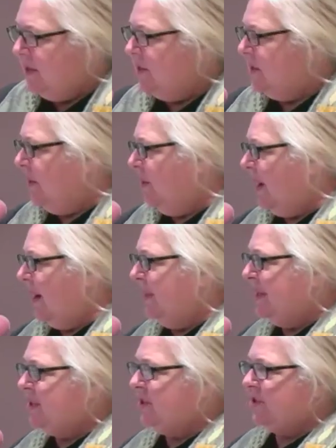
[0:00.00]
So I
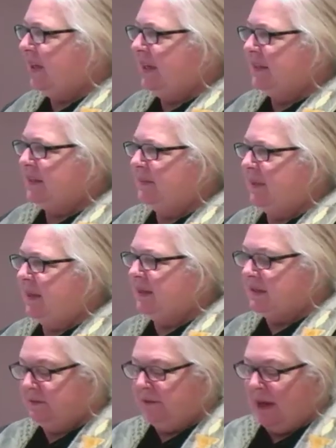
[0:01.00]
went straight to meet
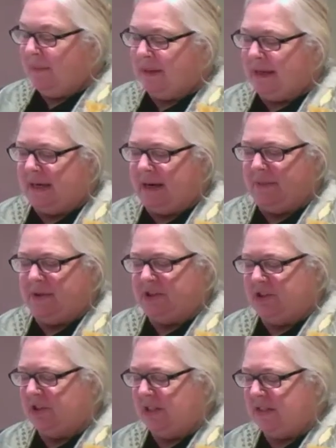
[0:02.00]
his family, and I
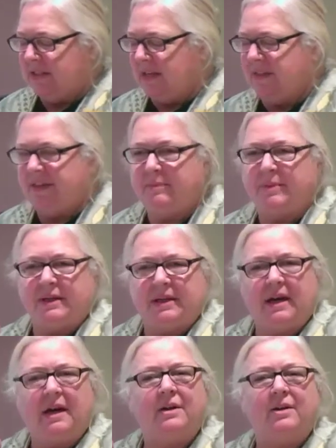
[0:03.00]
was just nothing but
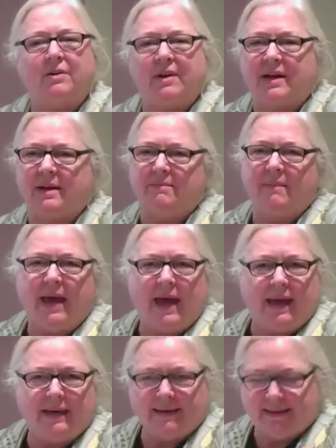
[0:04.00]
hungry and
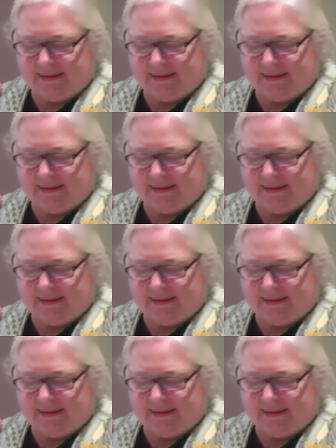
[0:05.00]
mad.